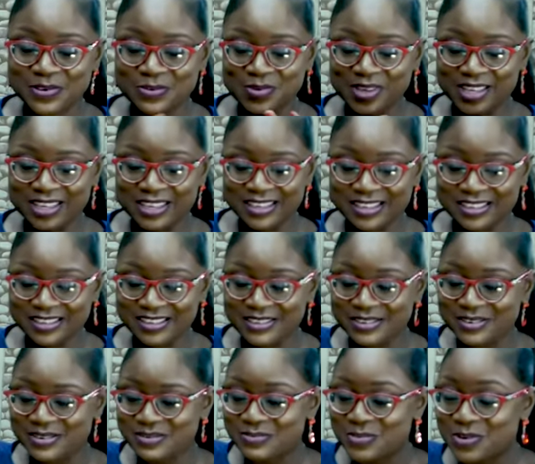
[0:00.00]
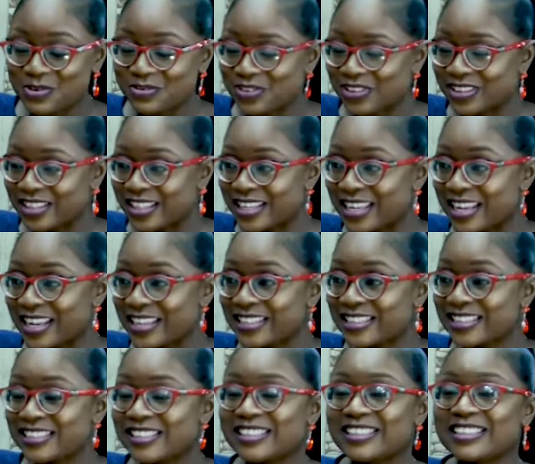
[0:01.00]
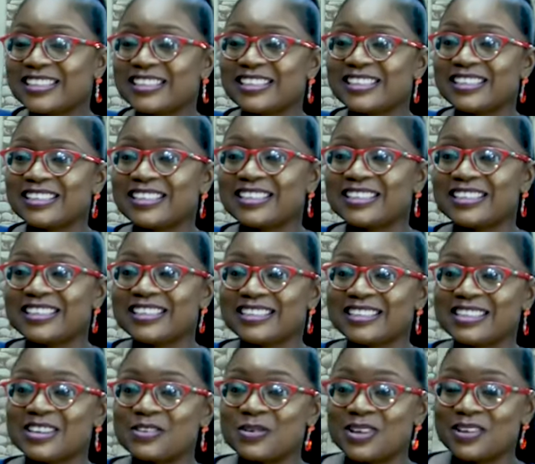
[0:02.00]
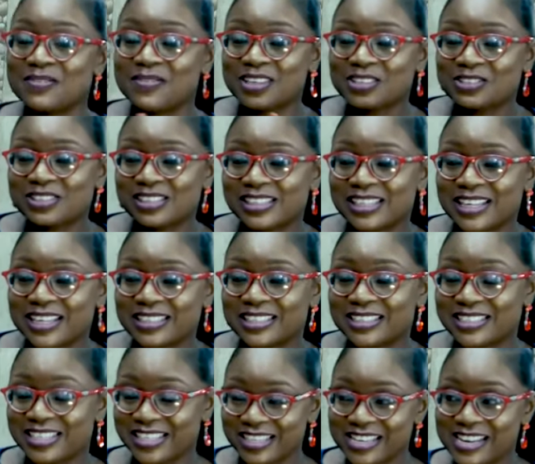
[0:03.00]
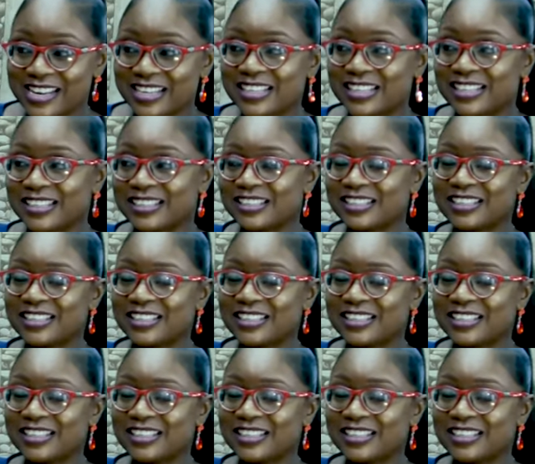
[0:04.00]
we moved on again. Then we eventually landed in Ghana.